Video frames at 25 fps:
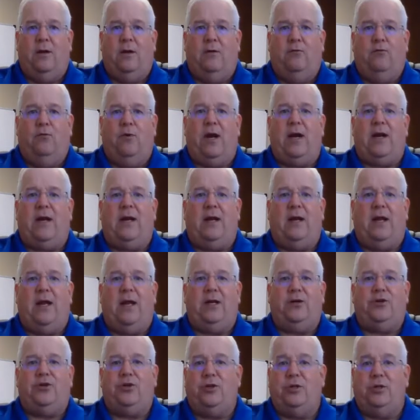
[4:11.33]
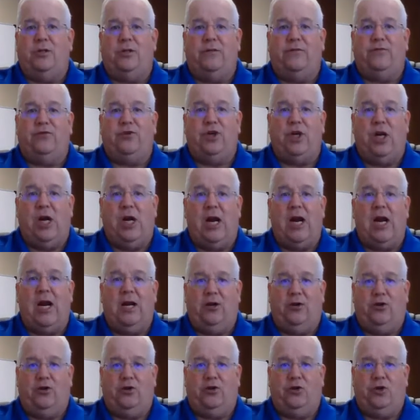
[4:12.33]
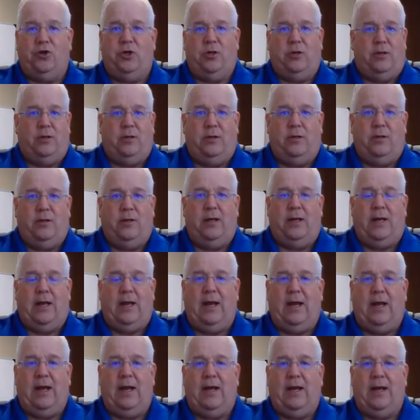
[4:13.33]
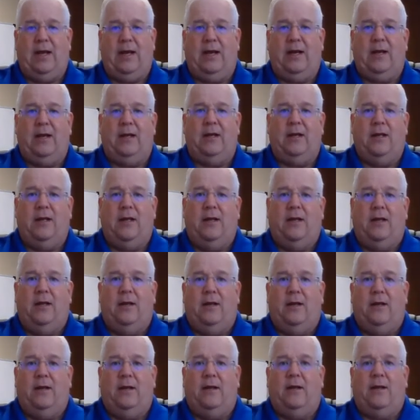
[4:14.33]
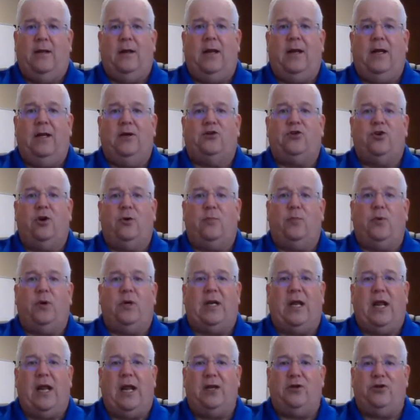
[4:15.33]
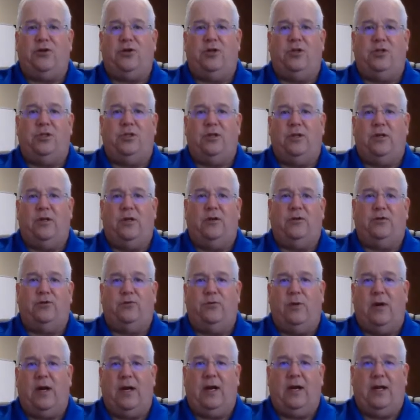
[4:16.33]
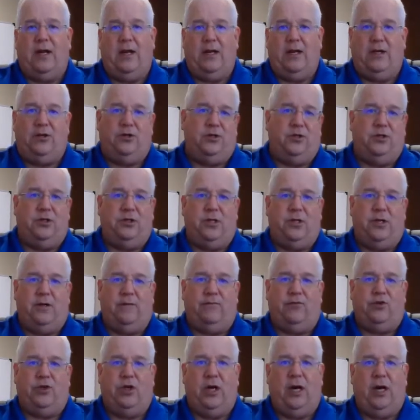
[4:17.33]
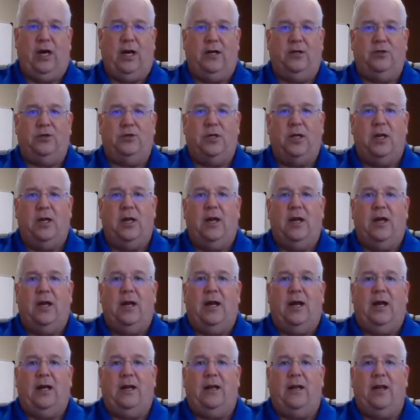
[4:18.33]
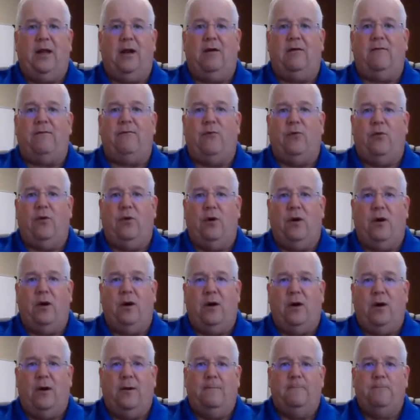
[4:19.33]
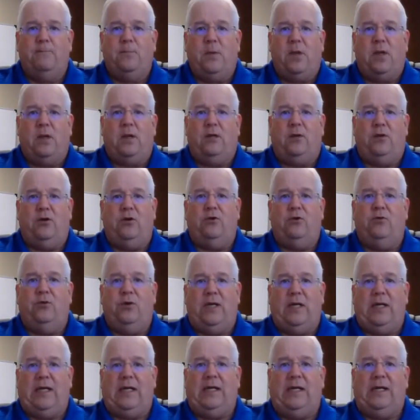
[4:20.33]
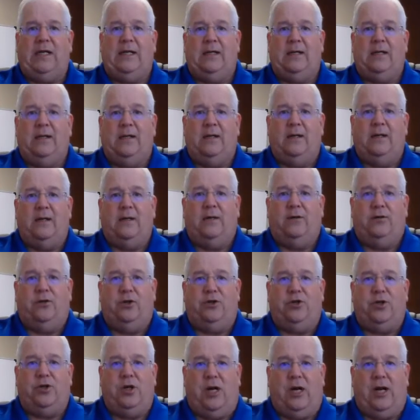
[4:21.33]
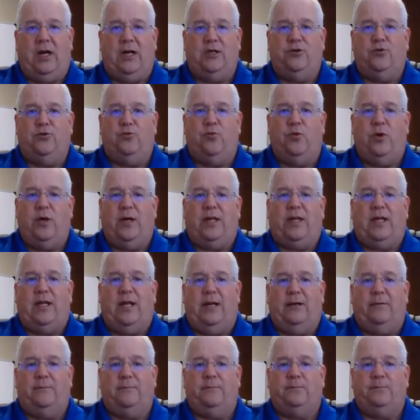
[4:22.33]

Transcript: Regulations have changed, and interpretations of those regulations have changed, and therefore you need to change with it.